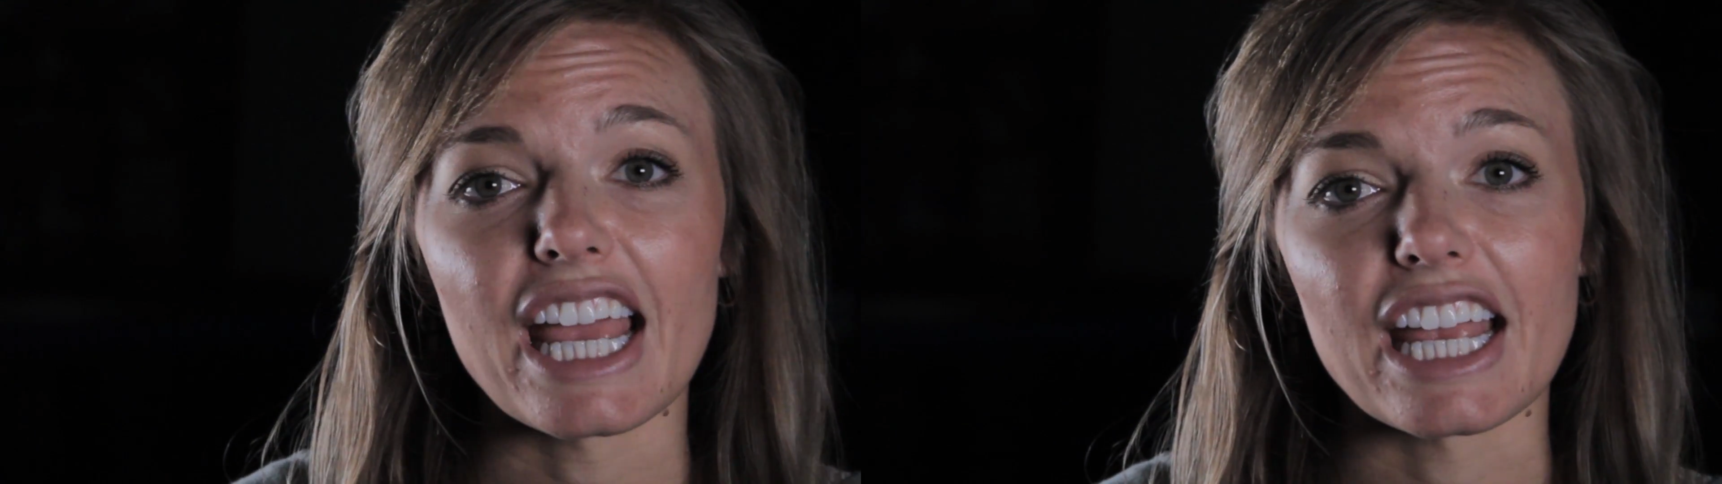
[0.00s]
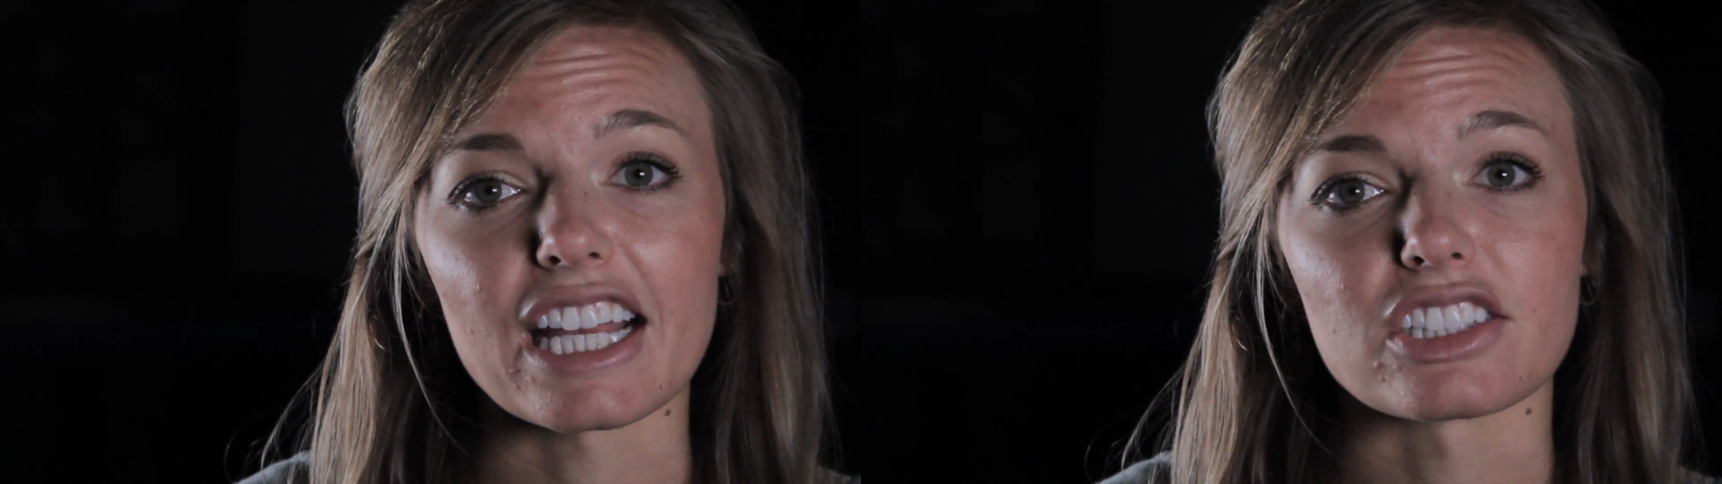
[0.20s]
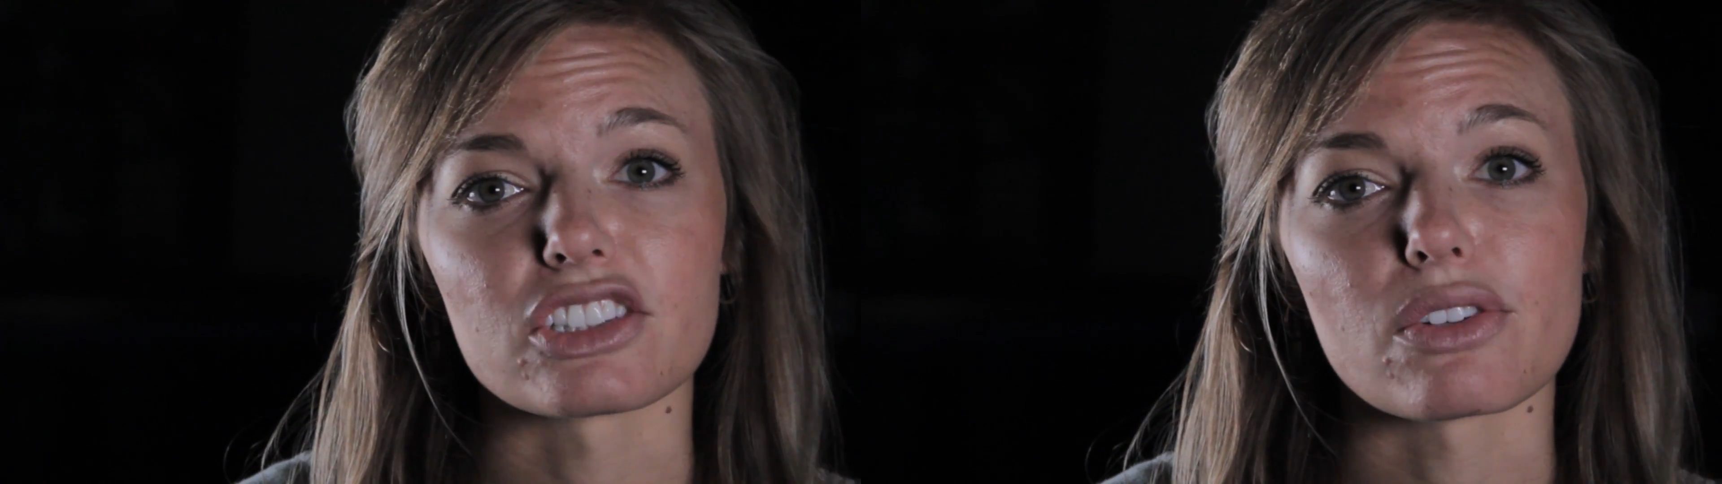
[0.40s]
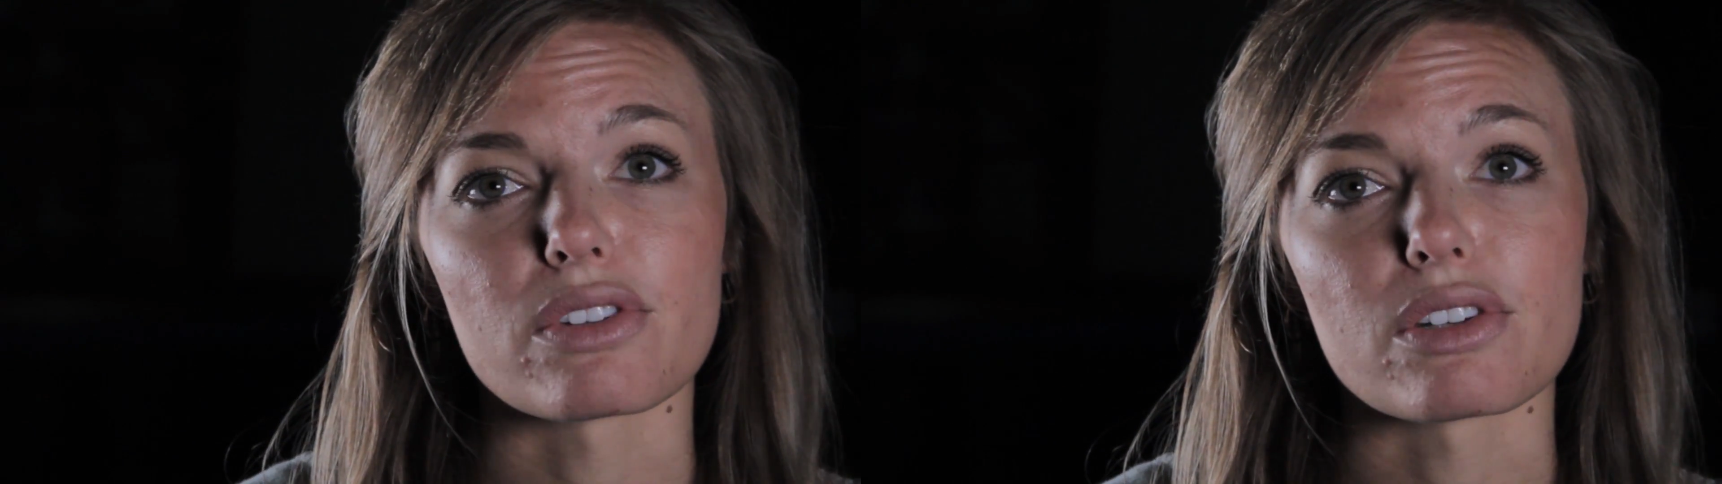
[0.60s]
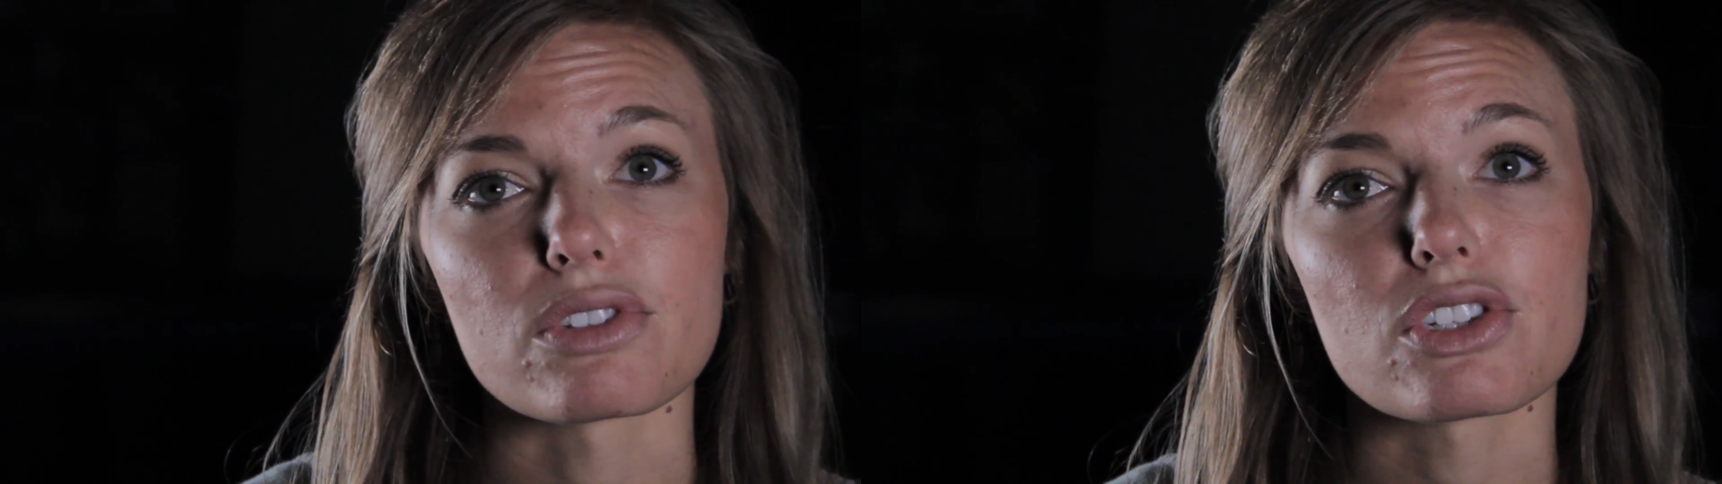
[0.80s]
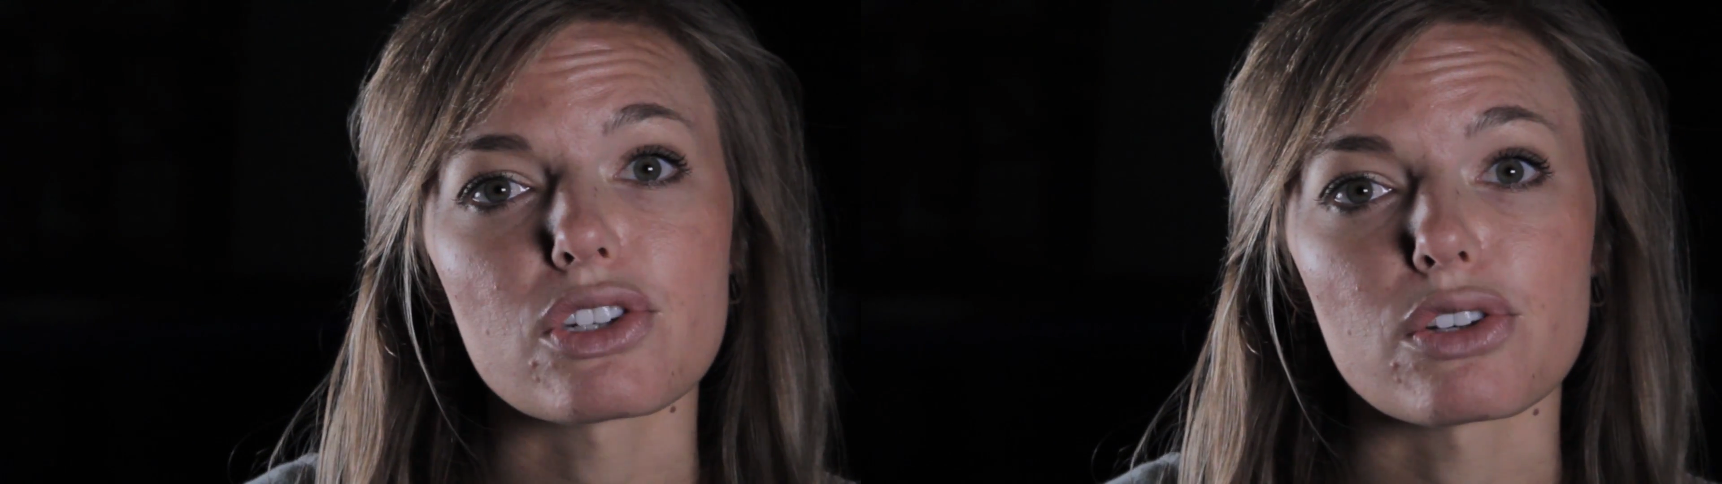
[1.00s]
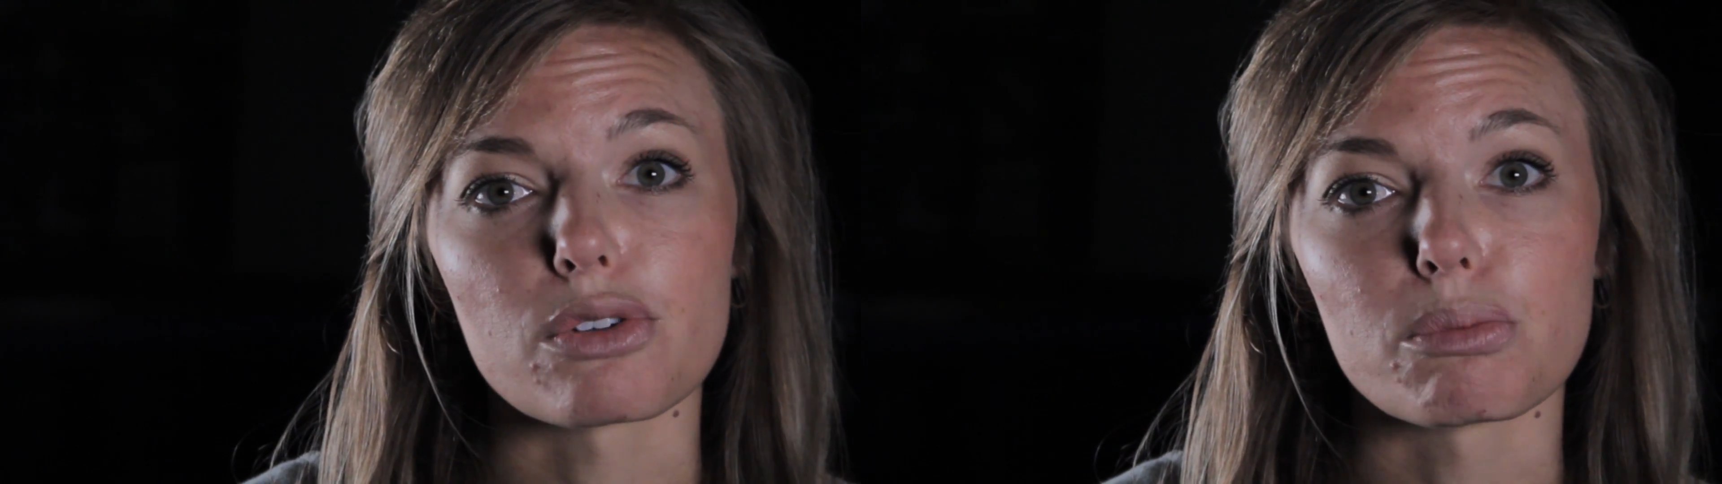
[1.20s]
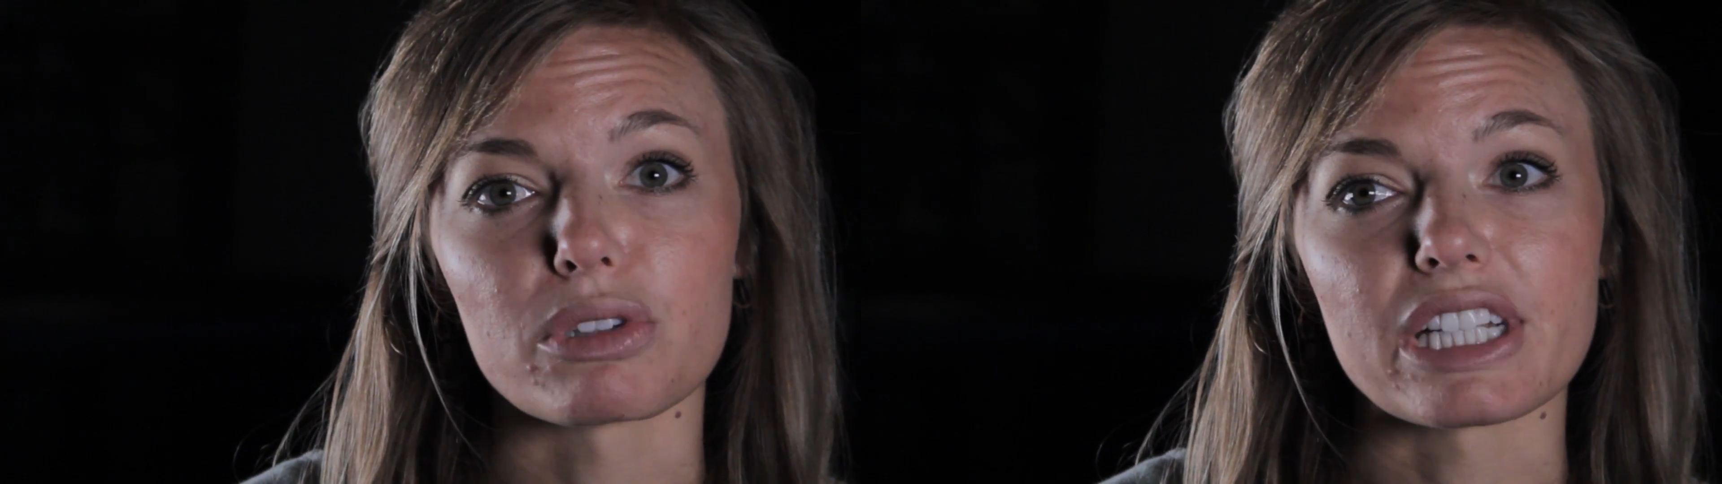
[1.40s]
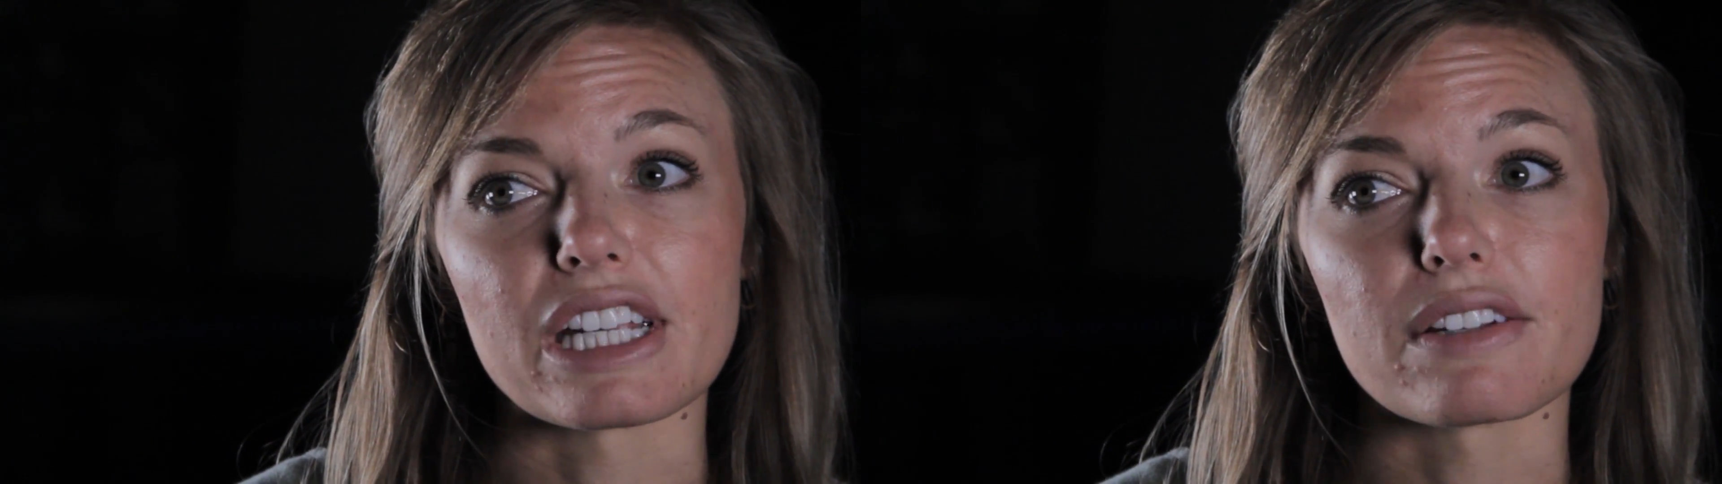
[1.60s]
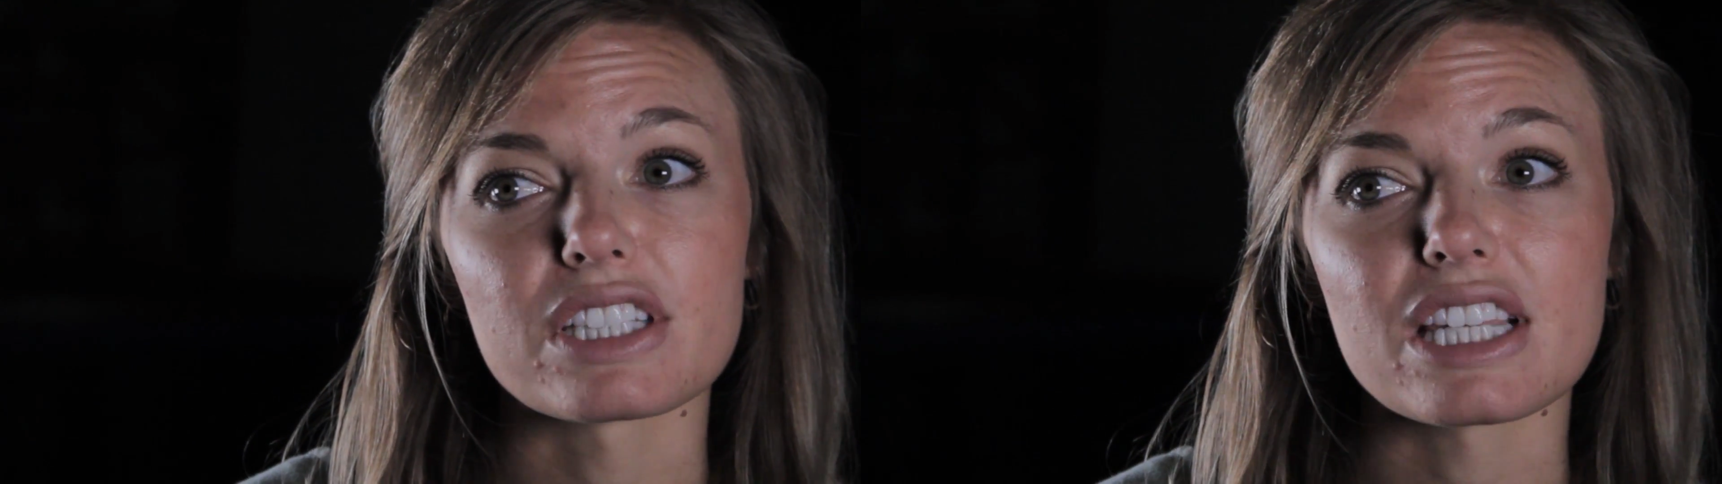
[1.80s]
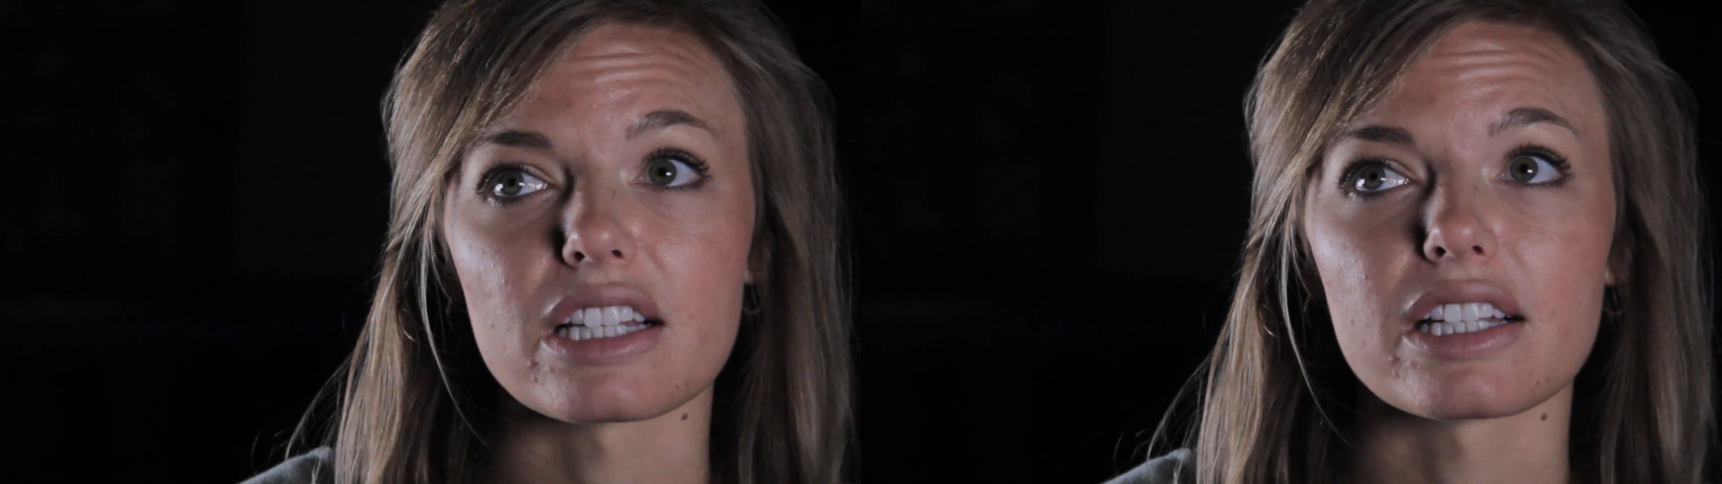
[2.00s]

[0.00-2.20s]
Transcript: And so those two beliefs